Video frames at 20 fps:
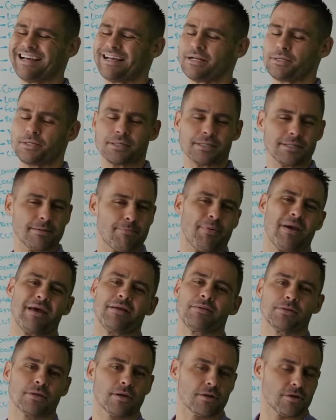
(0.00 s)
Just
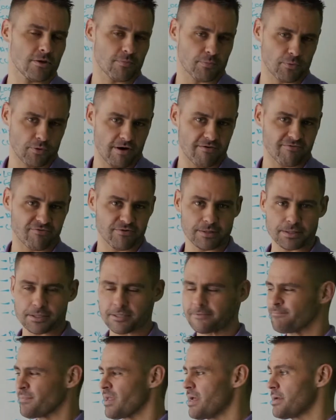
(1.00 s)
depends on your preference.
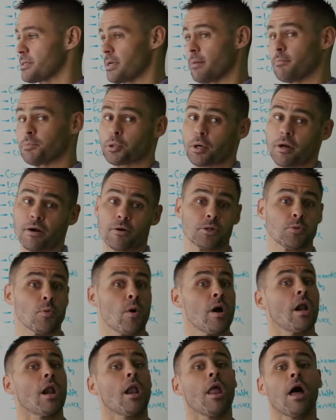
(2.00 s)
Some traders
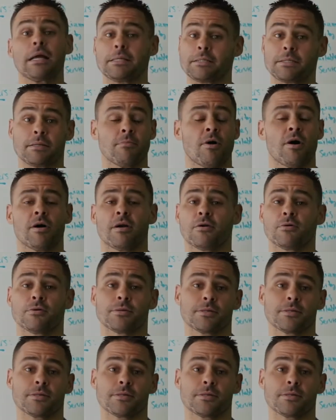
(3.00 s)
want lots of monitors,